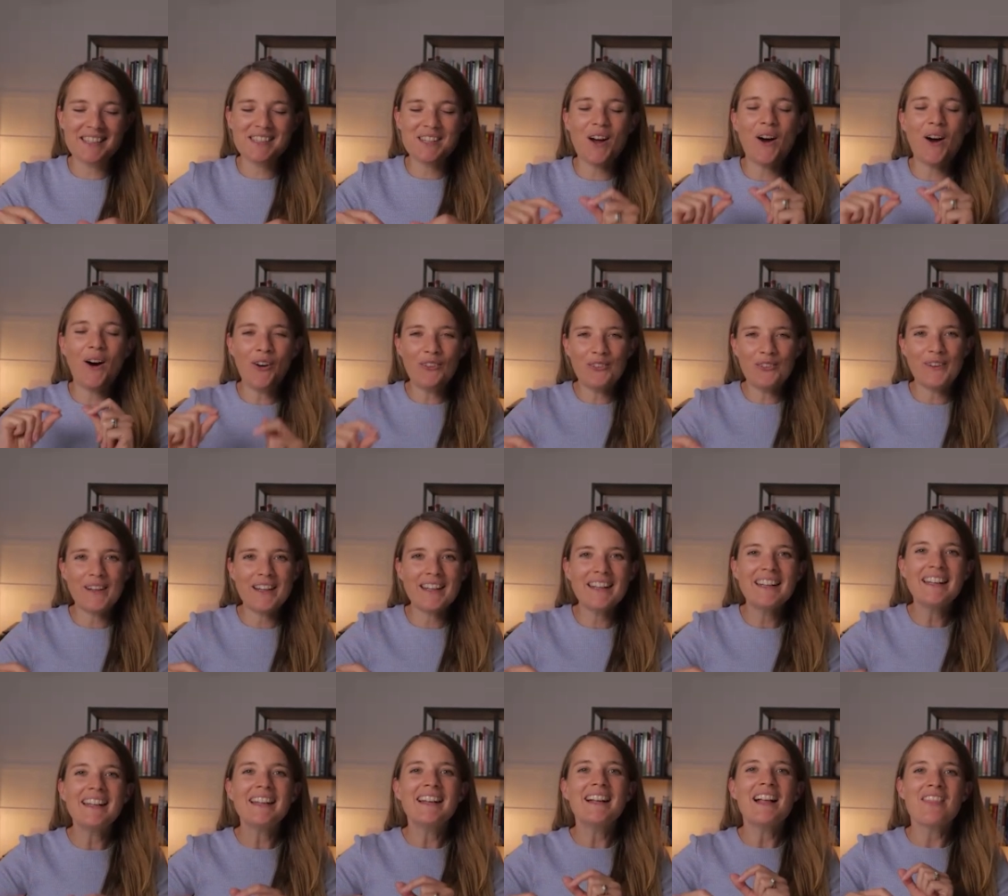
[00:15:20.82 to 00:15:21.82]
so often
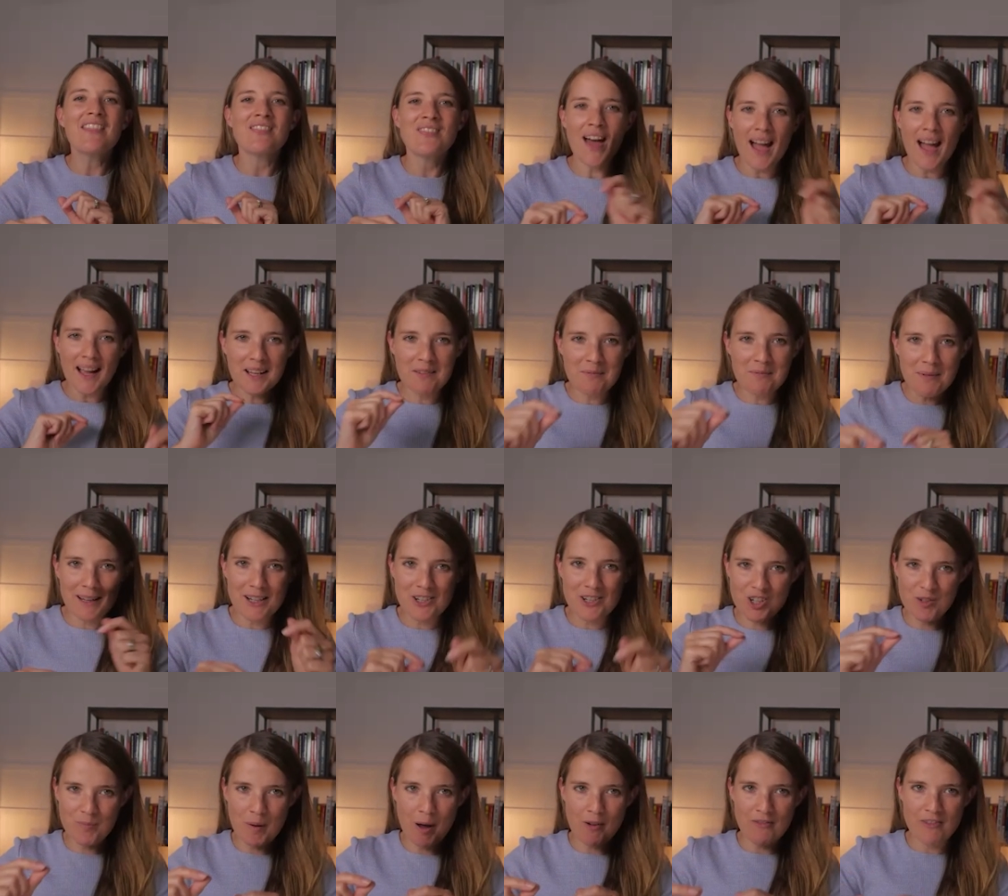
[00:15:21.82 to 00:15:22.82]
that can be a
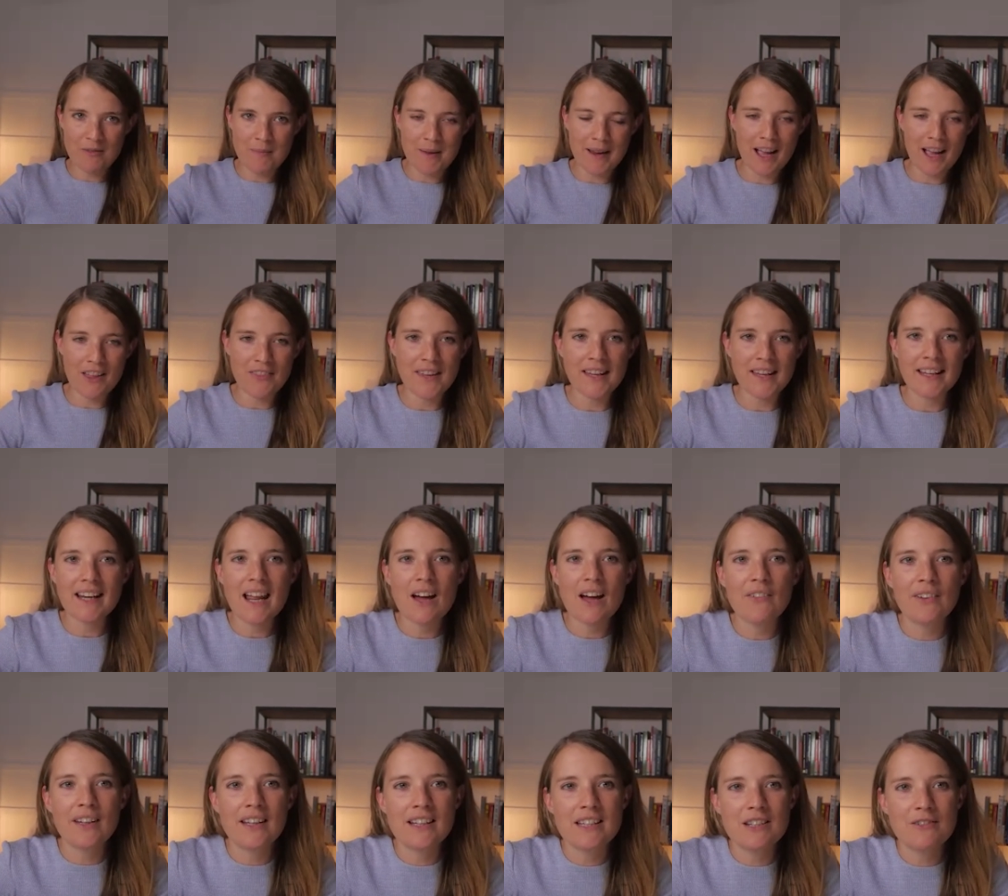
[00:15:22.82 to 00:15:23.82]
trip up for me, I think, in
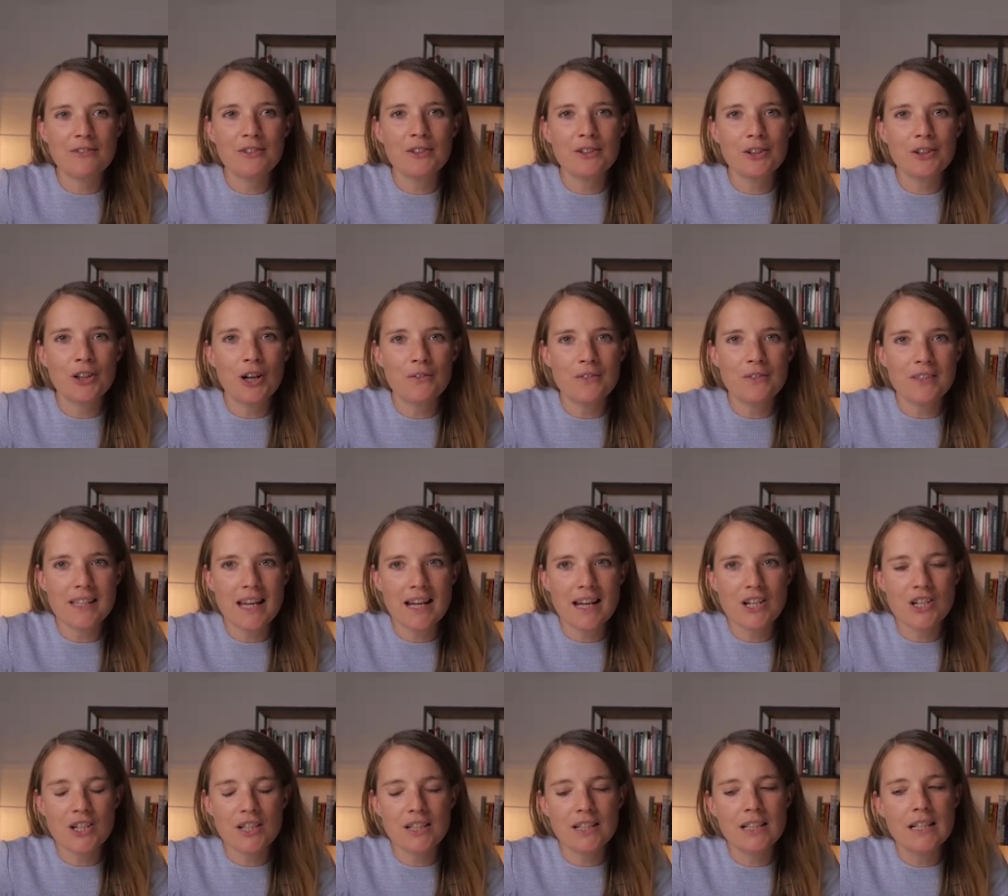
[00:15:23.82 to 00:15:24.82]
having a difficult
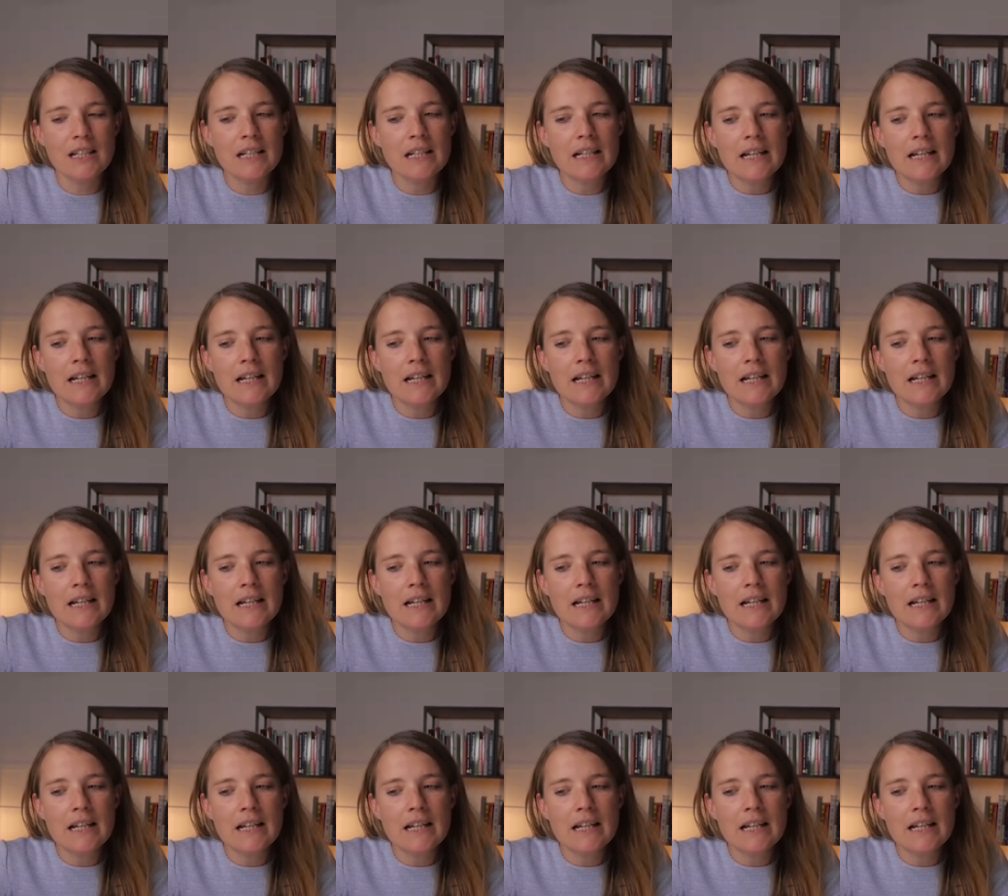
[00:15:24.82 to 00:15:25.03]
conversation.